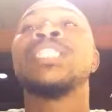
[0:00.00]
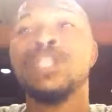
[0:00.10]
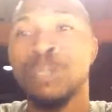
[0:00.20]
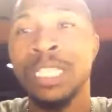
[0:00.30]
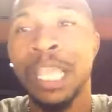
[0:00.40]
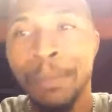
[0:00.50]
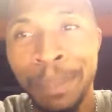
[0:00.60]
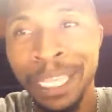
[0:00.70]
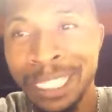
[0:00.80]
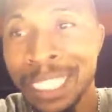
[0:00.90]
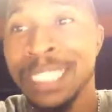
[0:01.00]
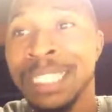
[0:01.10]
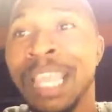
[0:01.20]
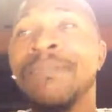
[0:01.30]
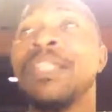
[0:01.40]
shall say peace and
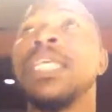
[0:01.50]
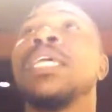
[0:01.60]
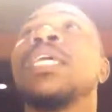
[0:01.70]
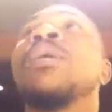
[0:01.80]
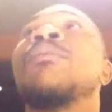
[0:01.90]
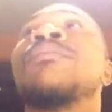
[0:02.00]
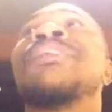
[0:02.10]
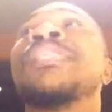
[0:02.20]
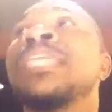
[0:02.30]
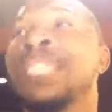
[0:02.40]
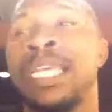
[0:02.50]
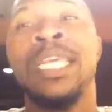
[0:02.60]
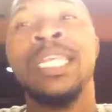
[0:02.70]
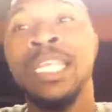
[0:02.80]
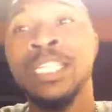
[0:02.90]
safety. The
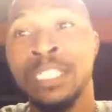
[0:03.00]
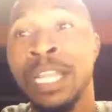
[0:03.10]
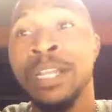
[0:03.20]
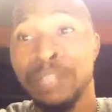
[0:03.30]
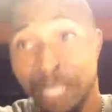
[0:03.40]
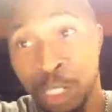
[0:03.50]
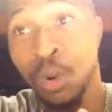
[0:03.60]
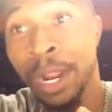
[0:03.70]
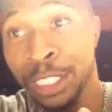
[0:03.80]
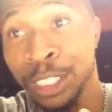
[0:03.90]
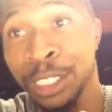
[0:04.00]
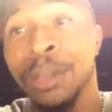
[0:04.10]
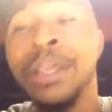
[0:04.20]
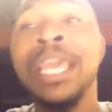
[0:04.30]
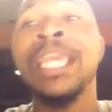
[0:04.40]
end is their destruction.
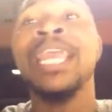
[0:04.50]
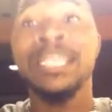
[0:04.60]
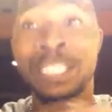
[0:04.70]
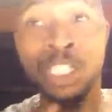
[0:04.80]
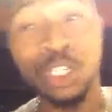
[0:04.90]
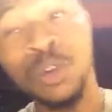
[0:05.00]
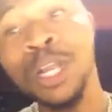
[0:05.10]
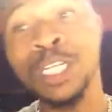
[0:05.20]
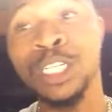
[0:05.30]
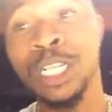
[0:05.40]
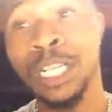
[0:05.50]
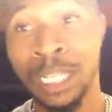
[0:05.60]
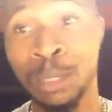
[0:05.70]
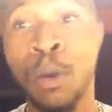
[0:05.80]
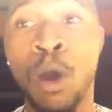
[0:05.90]
And that destruction
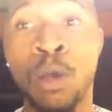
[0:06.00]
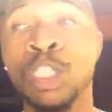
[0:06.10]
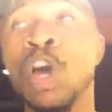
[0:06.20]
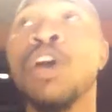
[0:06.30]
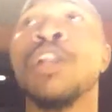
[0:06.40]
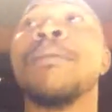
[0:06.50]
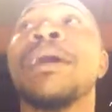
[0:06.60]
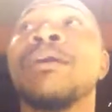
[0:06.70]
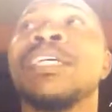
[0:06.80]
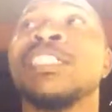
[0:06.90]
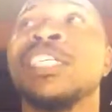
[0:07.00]
is Paul talking about is